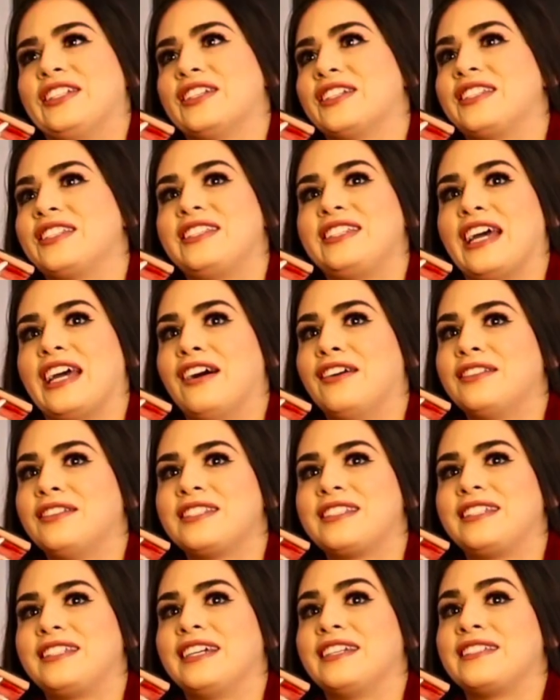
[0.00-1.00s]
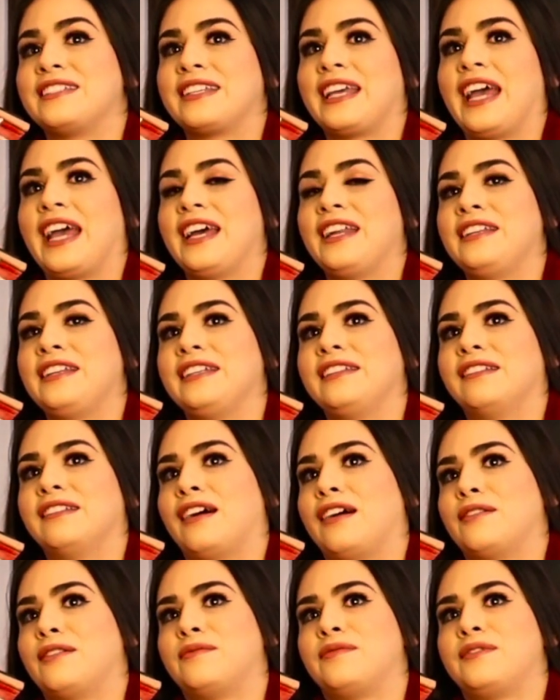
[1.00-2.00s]
Just downstairs. Candy
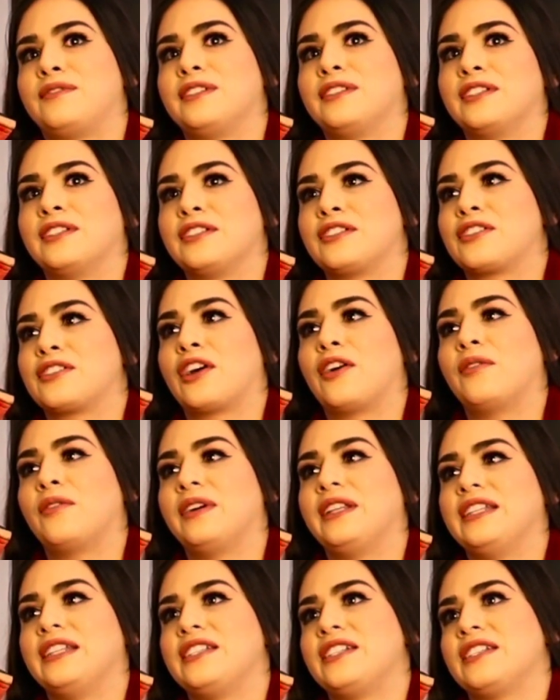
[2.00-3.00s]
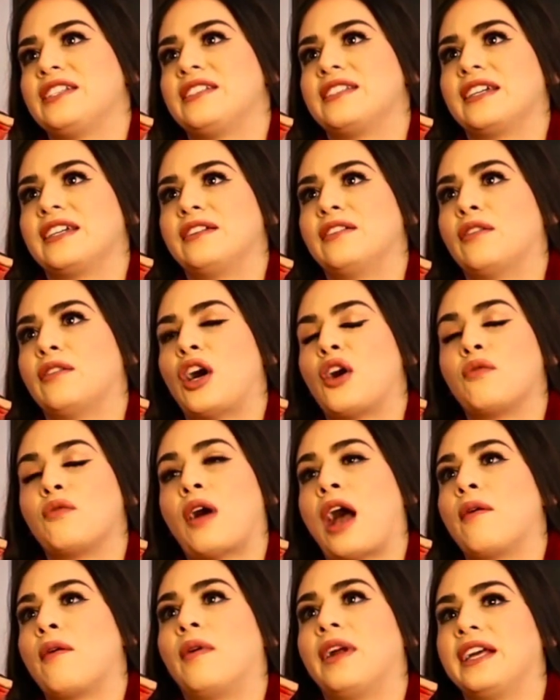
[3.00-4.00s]
loved the show and she said, oh,
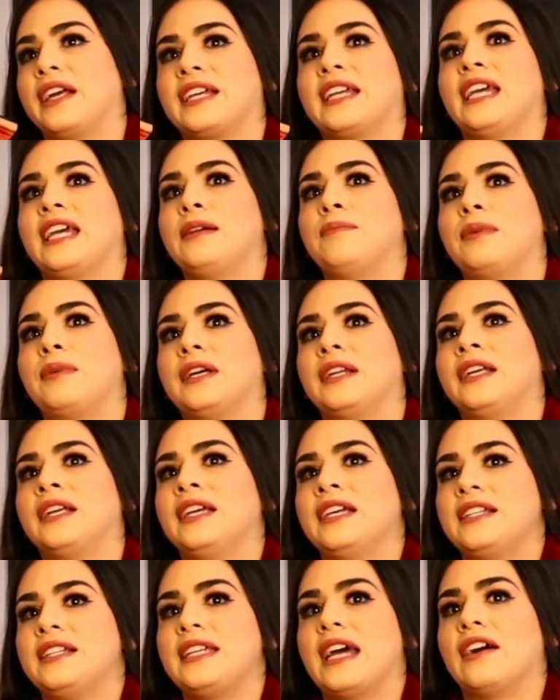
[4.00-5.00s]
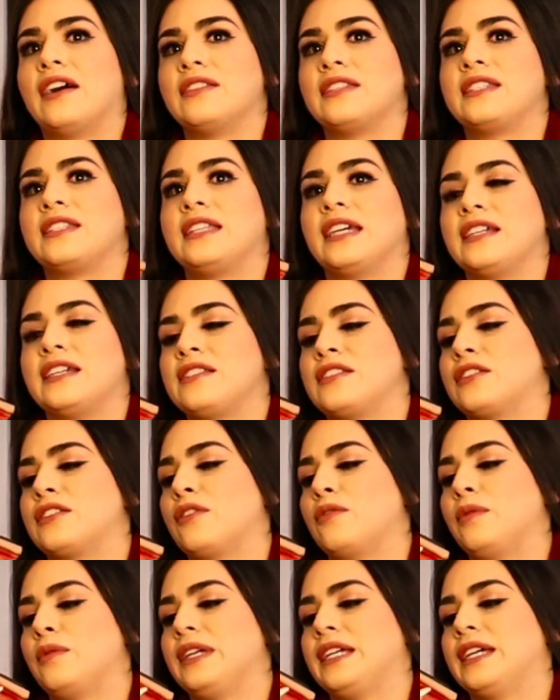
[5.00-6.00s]
I want to keep it downstairs
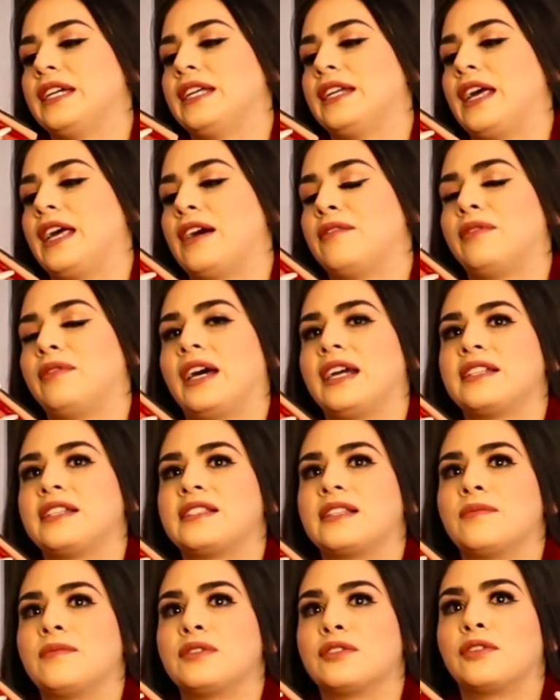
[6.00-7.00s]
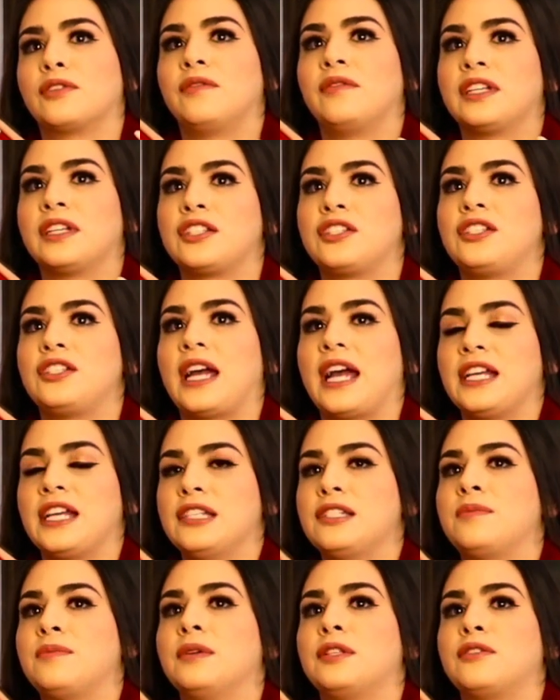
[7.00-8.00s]
so we can have like some sort of
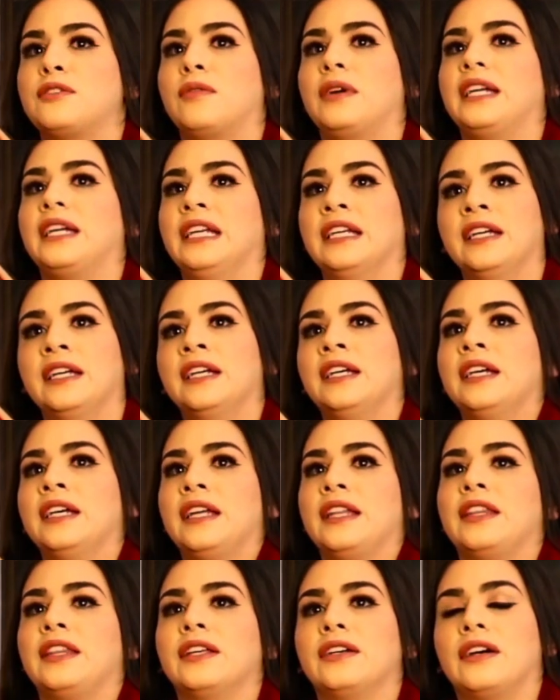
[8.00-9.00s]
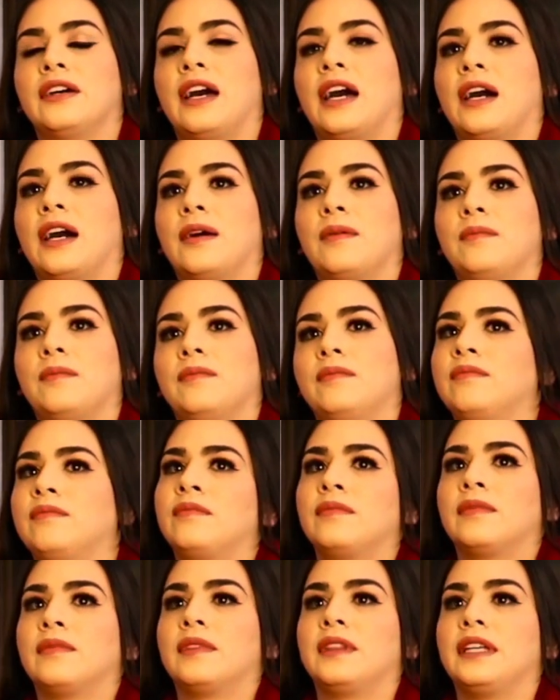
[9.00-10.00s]
exchange between the um,
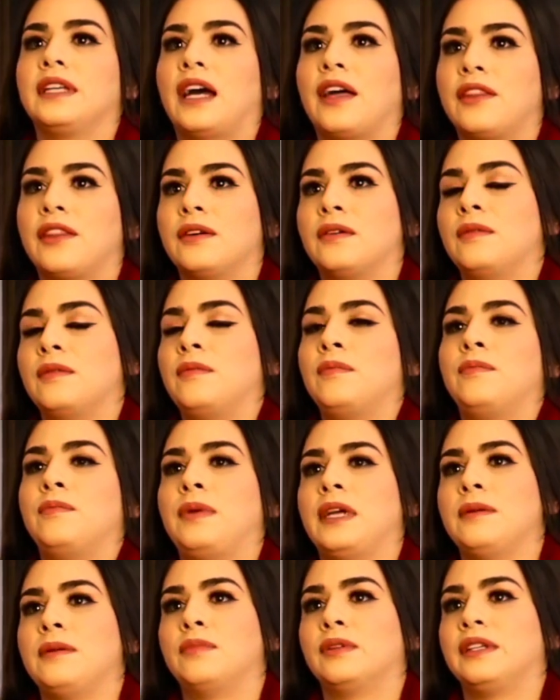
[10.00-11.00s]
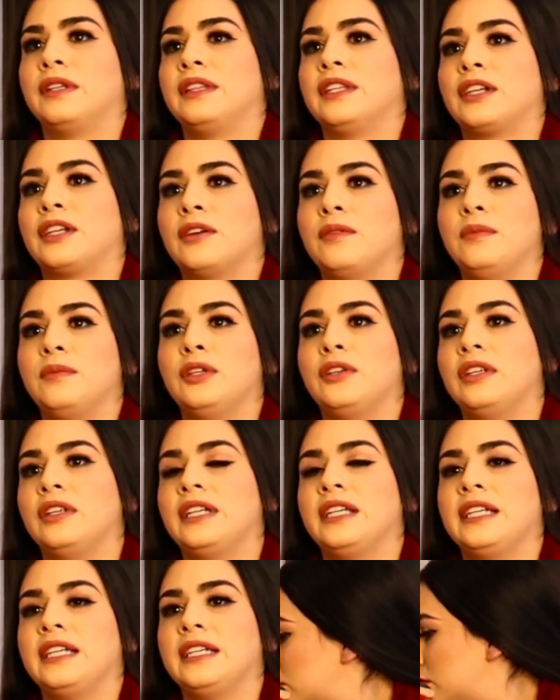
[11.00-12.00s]
the other people in the
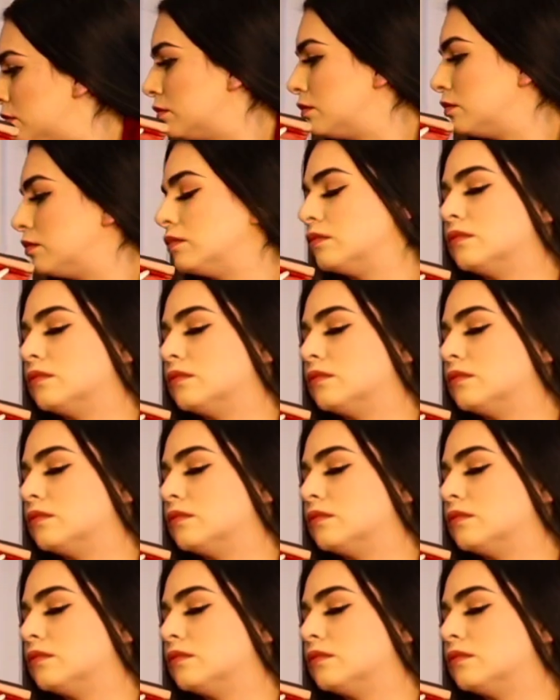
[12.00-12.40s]
community. I love